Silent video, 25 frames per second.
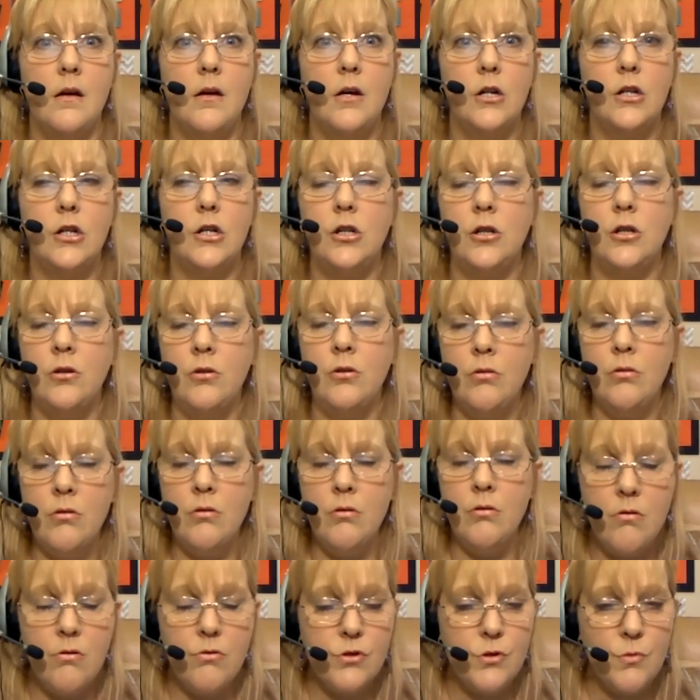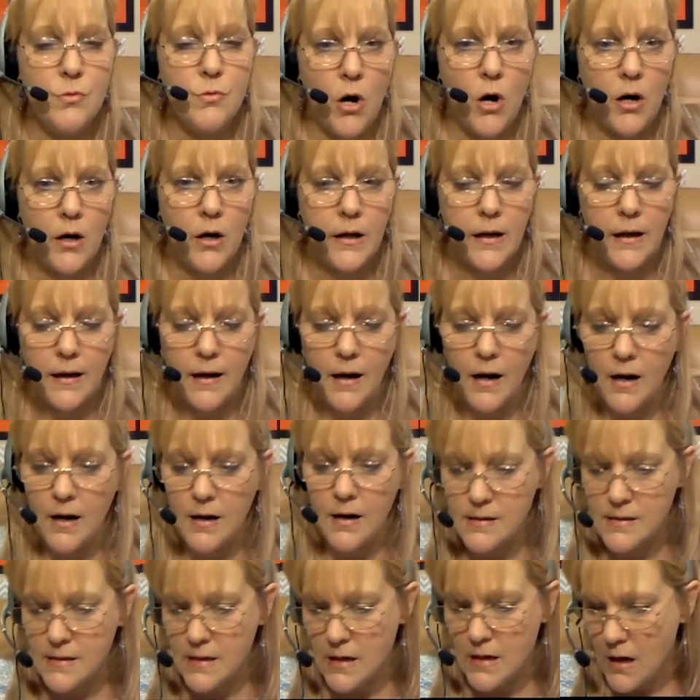Huge market,
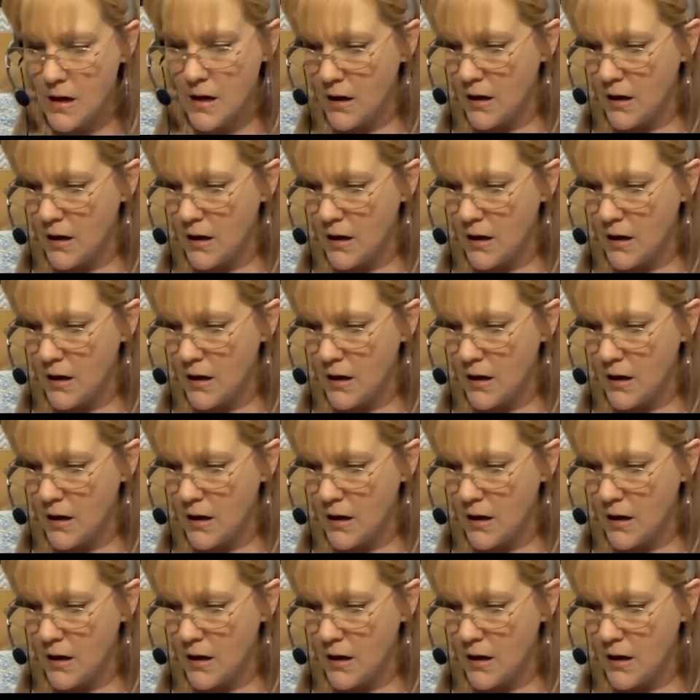guys.